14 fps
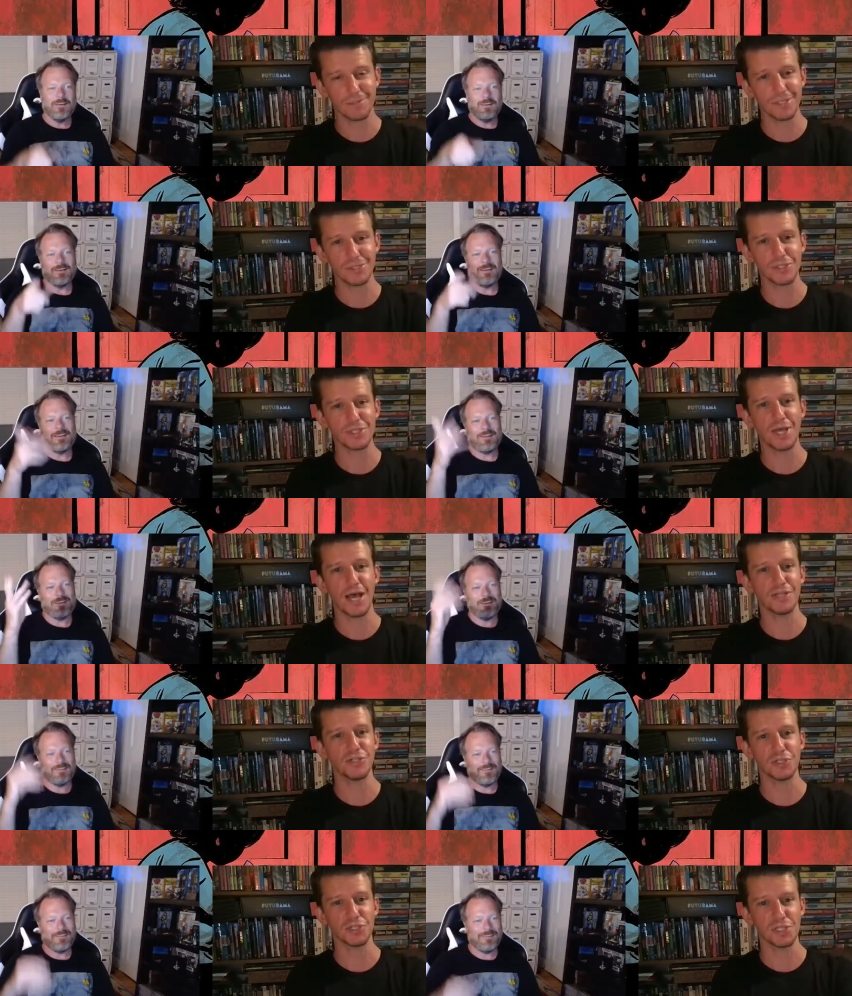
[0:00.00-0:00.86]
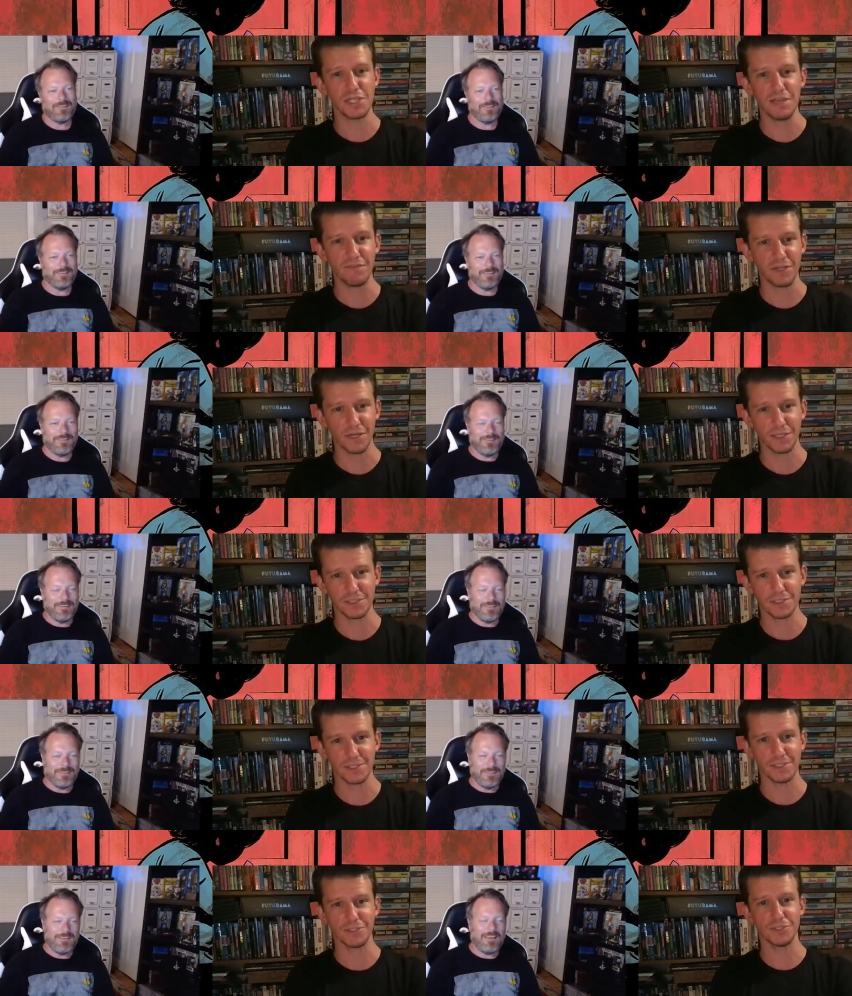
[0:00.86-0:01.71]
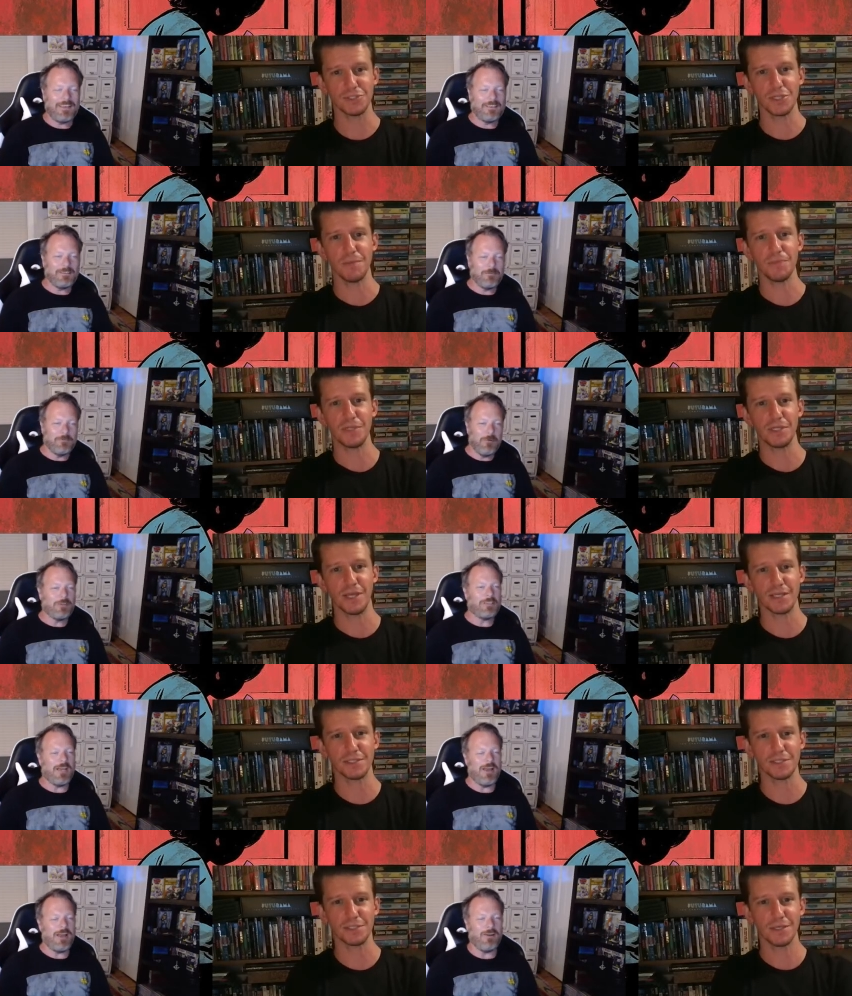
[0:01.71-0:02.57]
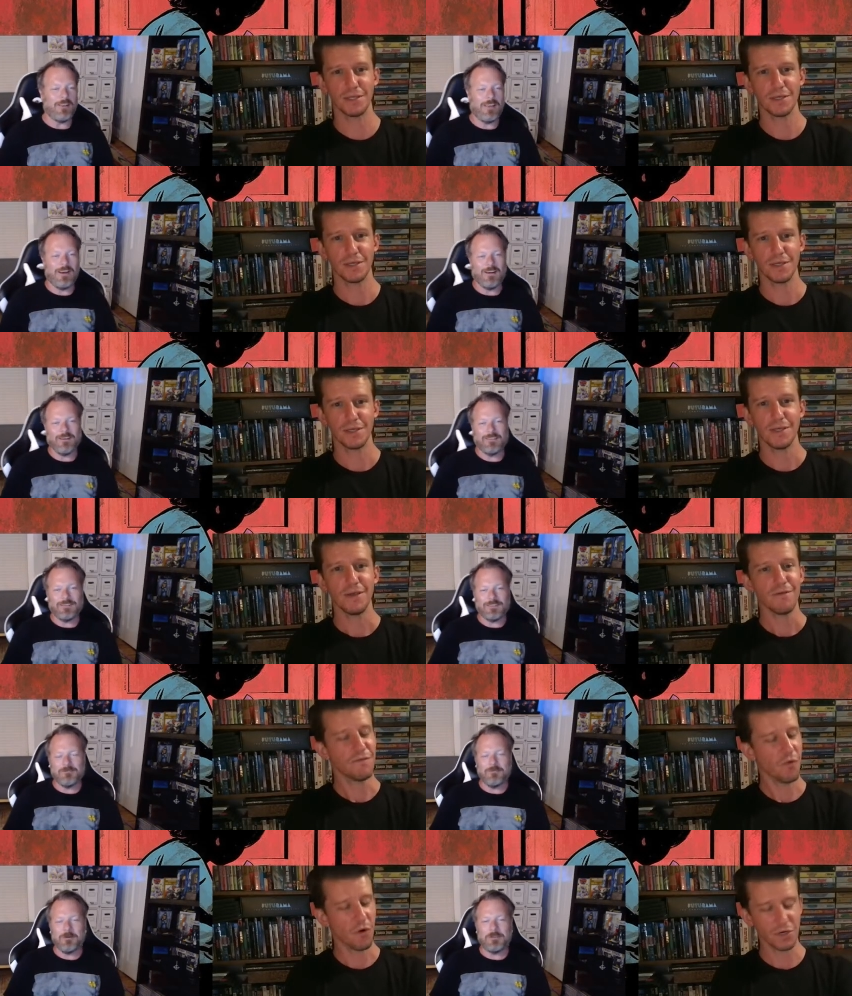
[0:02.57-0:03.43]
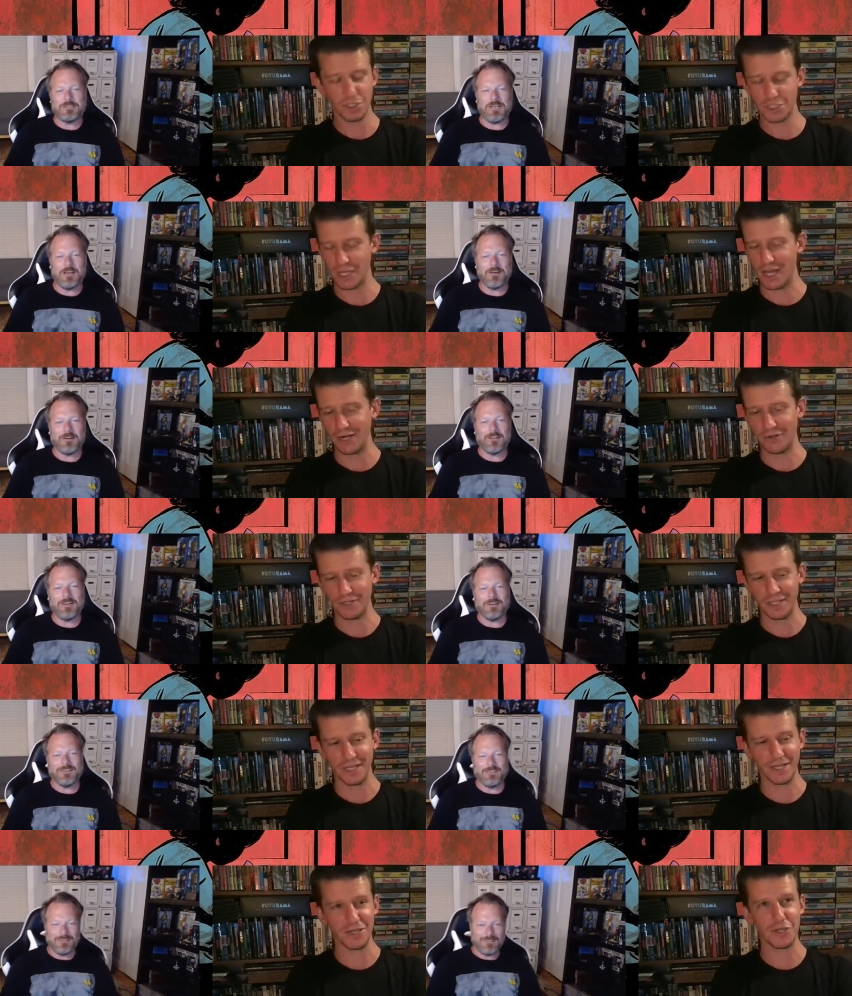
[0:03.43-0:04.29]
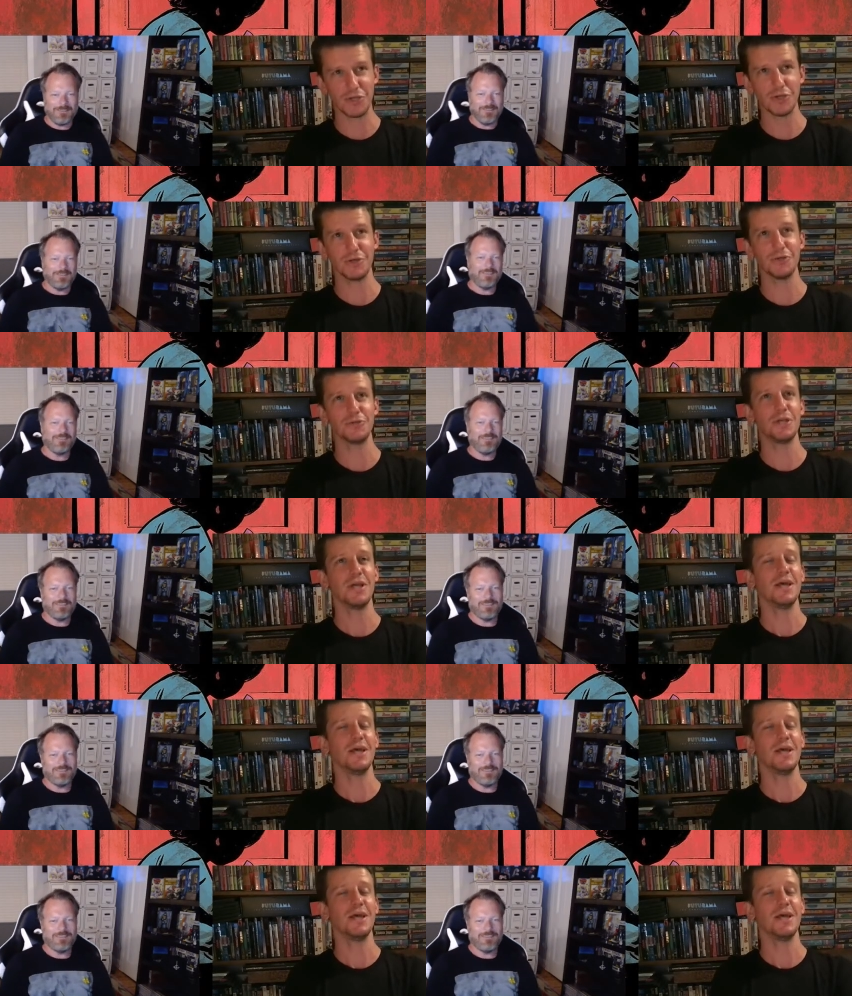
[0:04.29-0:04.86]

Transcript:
Speaker 1: this is not just leaving us. This is There's something some foreshadowing that, there. There's some foreshadowing, like a huge,